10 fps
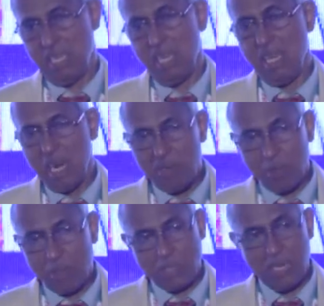
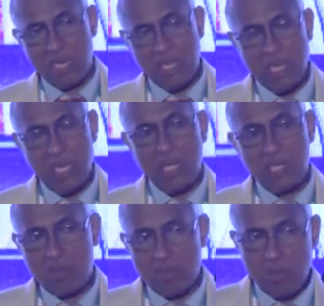unfortunately,
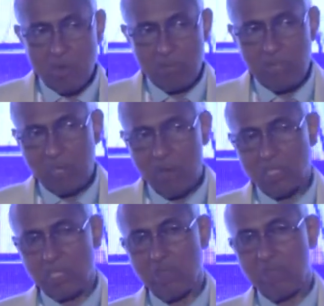two of the
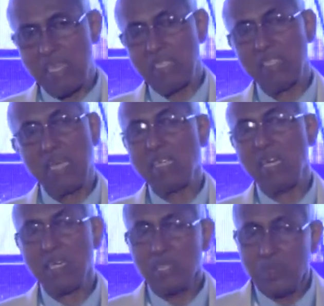causes of death that
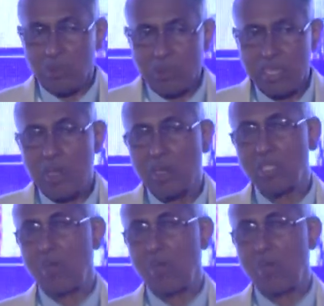are usually not talked